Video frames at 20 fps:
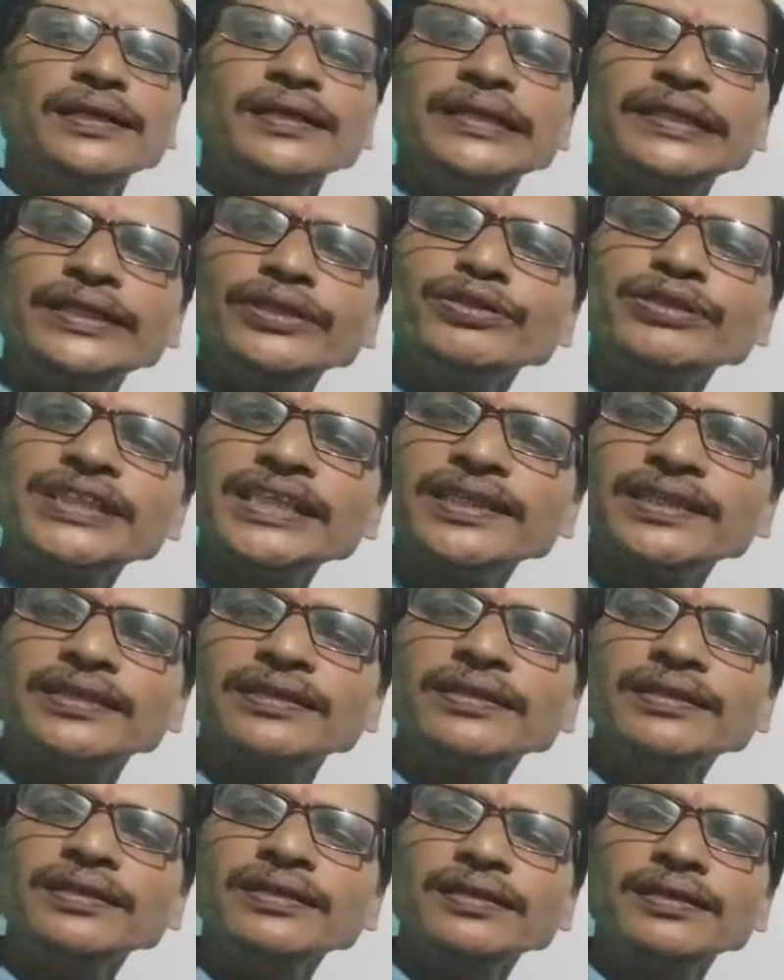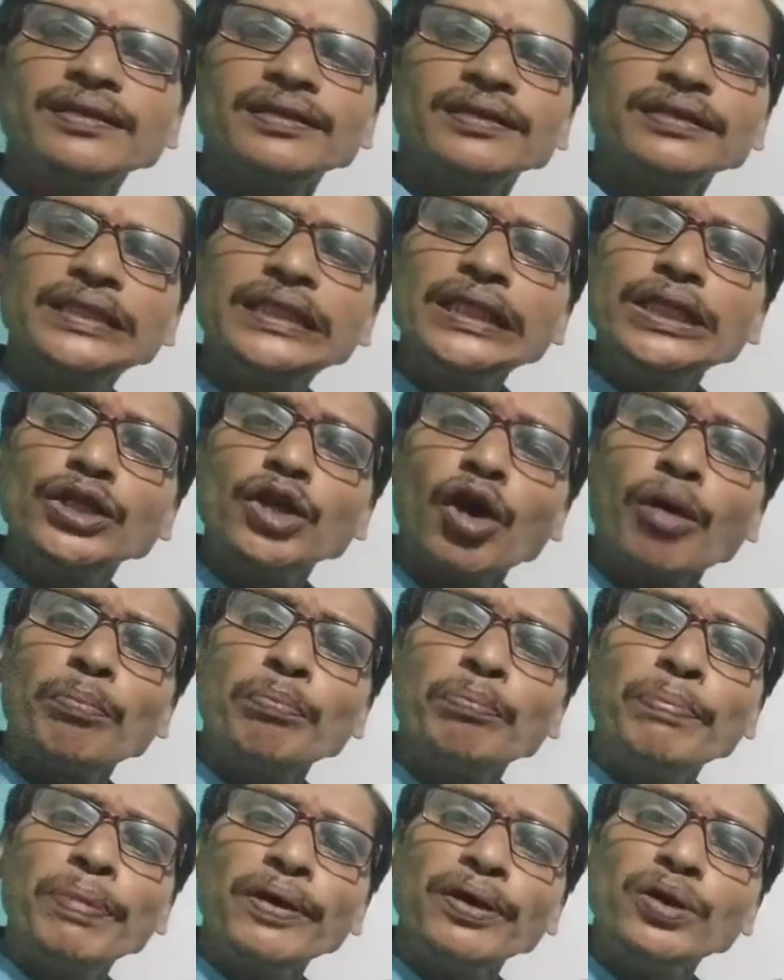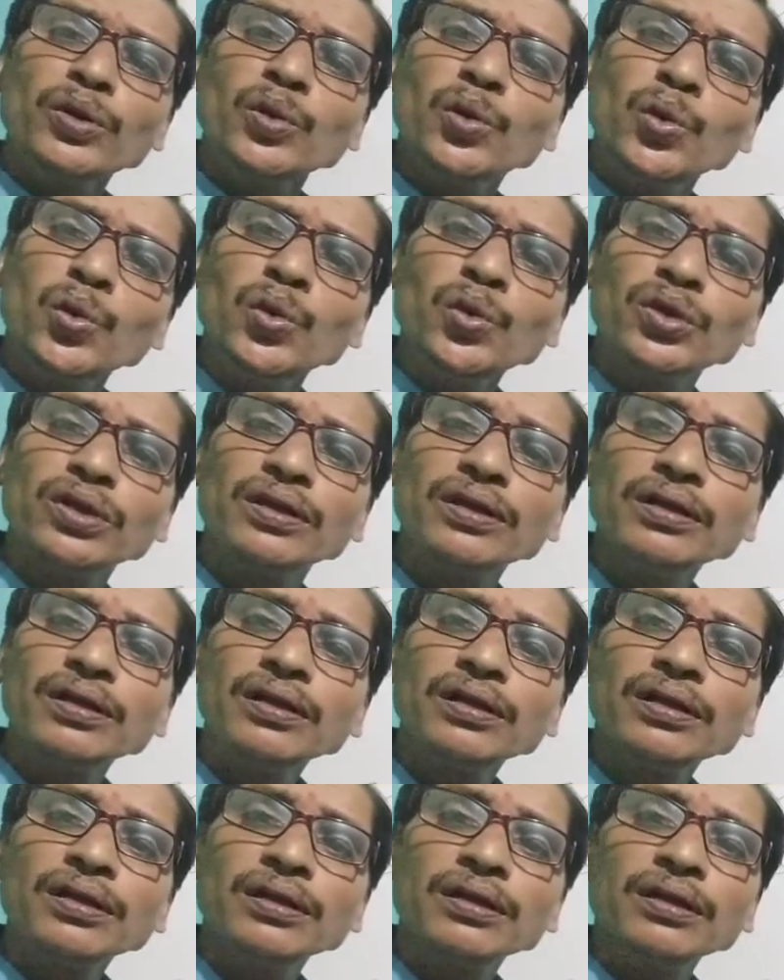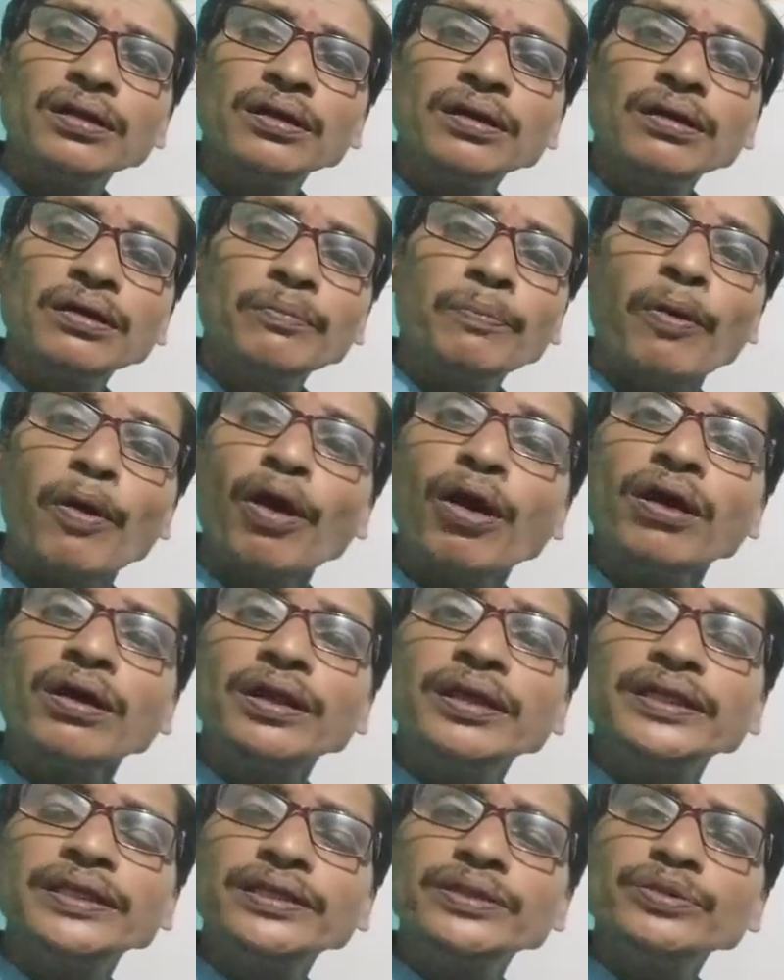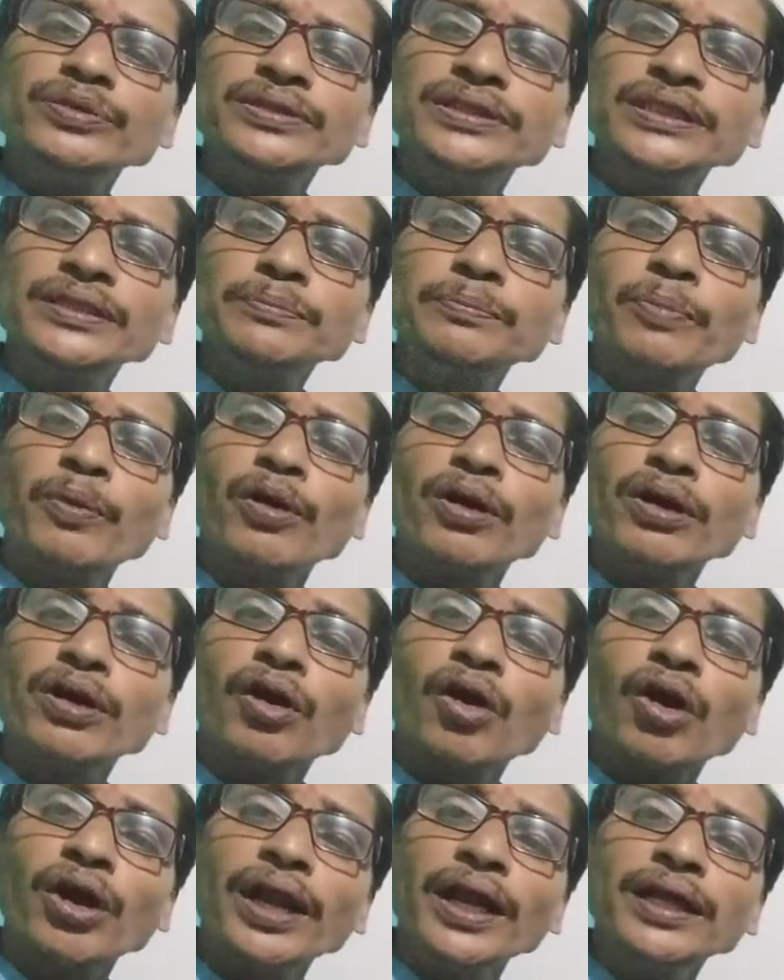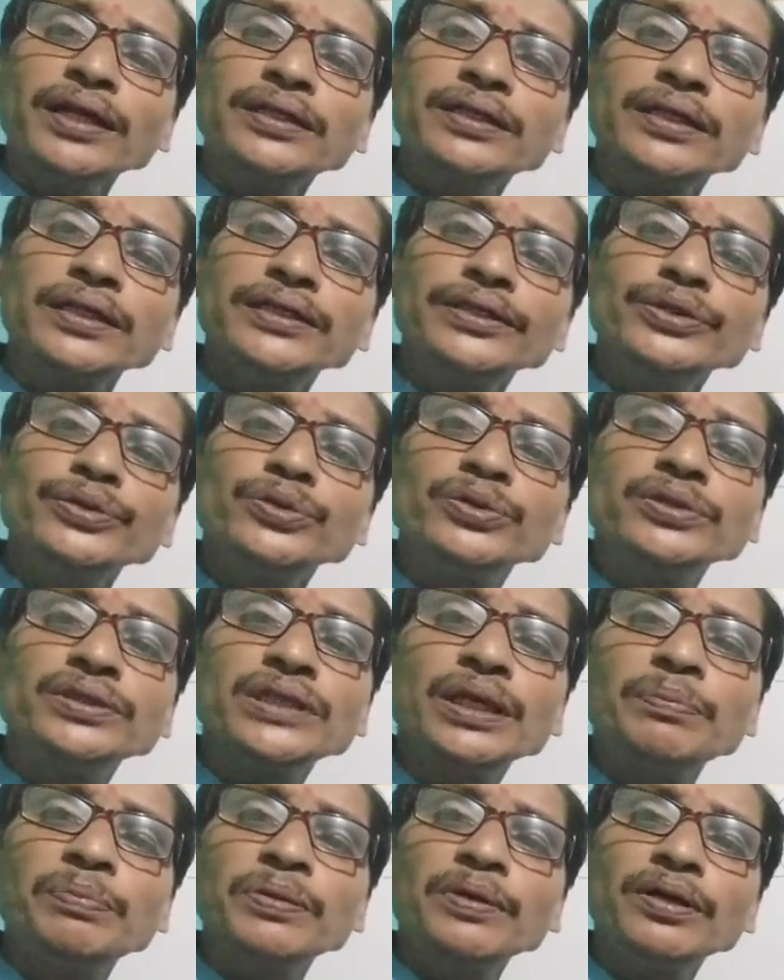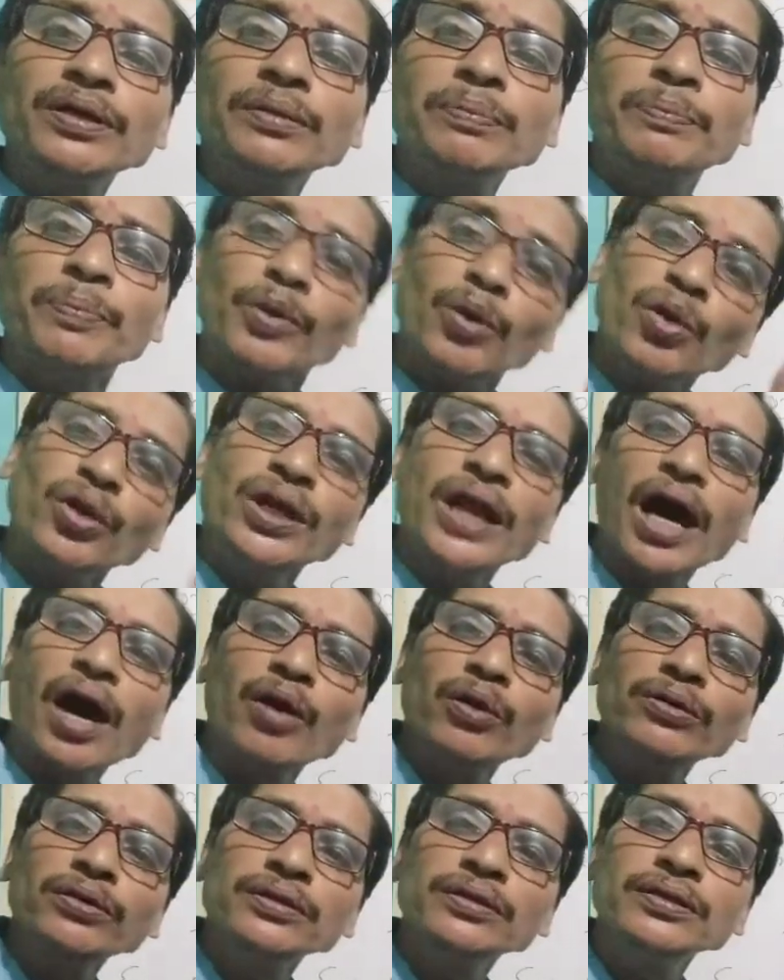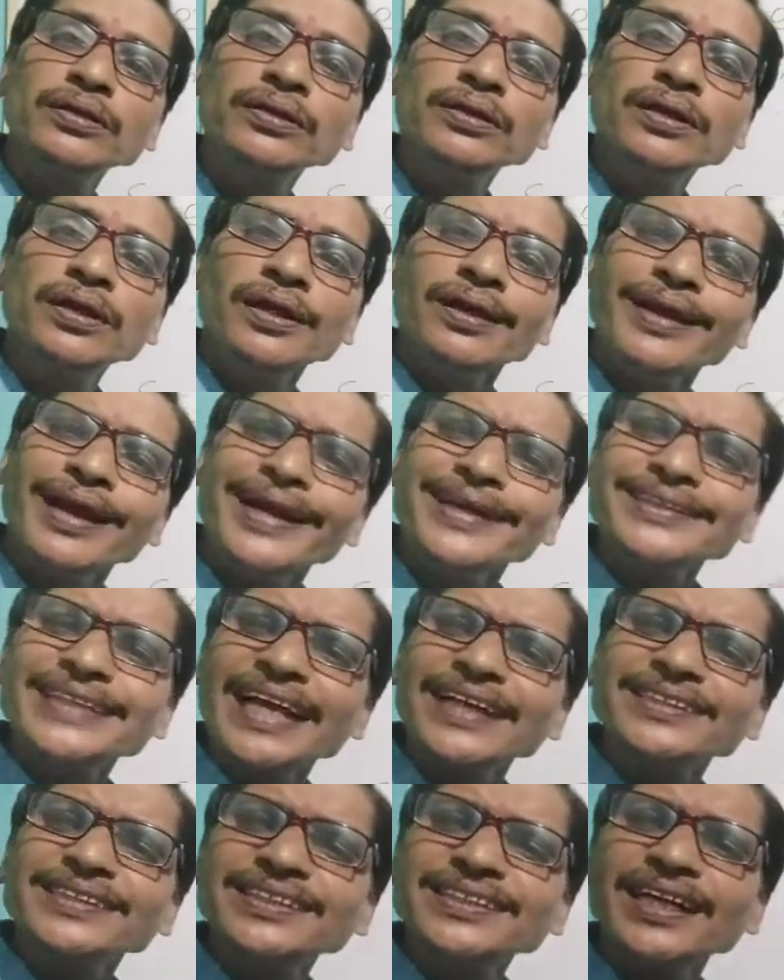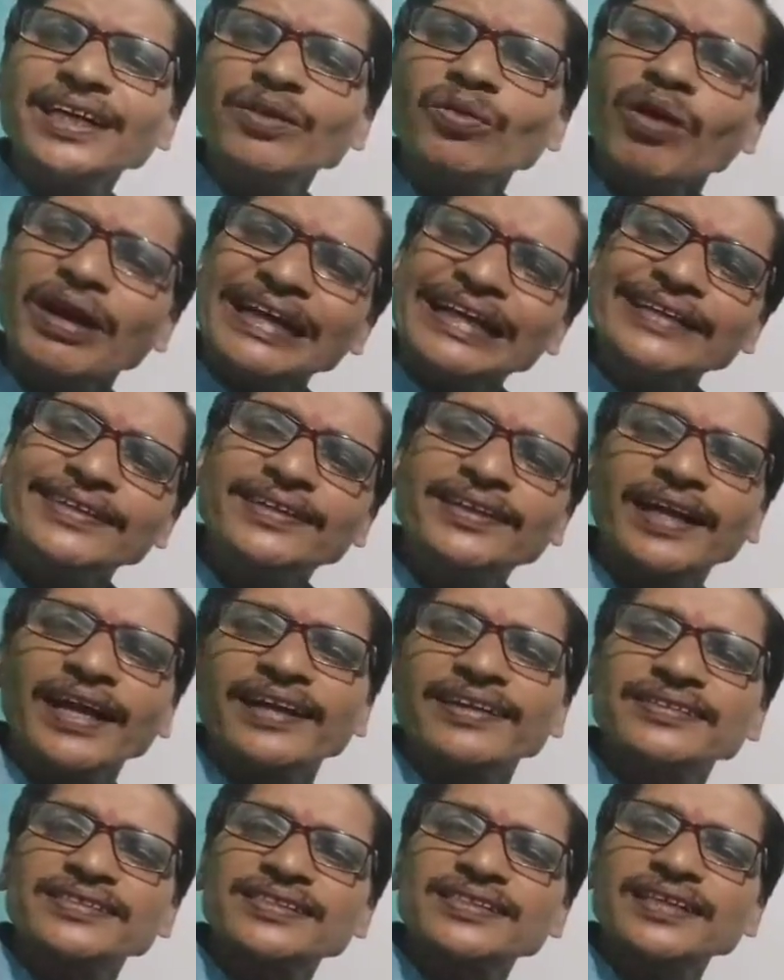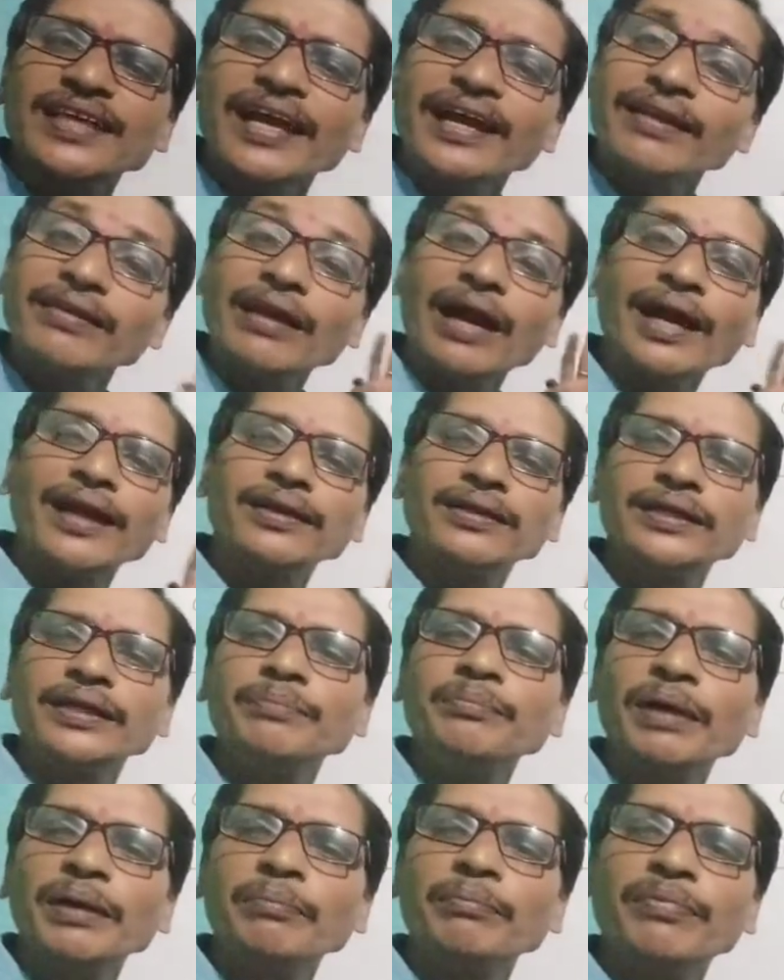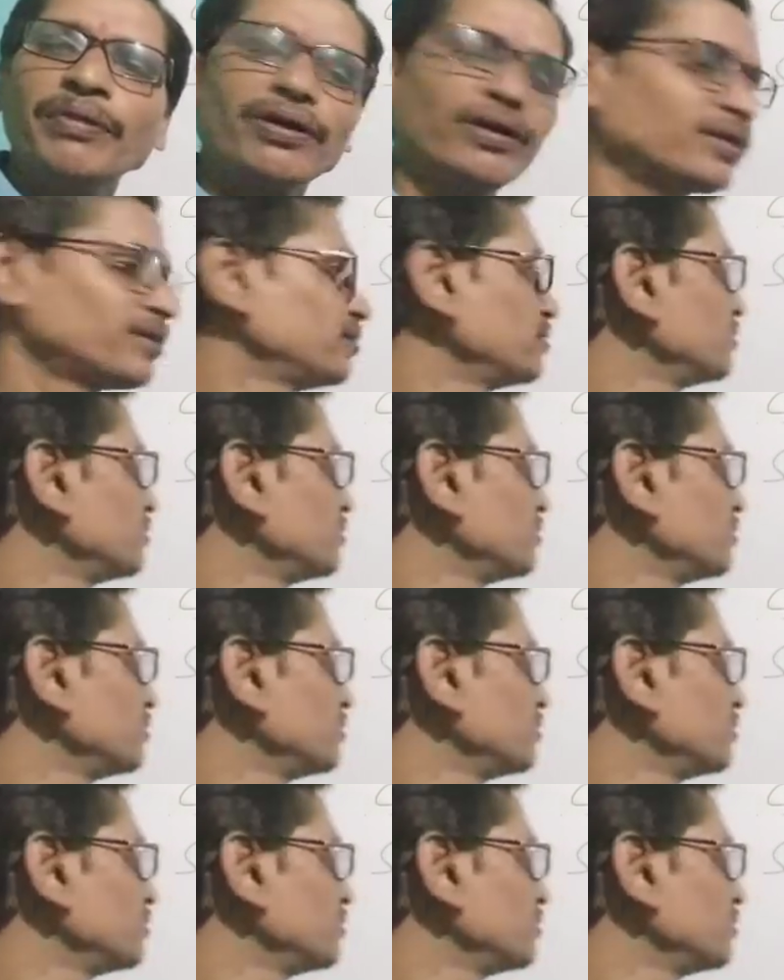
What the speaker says: You see, the number rule for correct use of a pronoun. Let's understand what it tells and remember.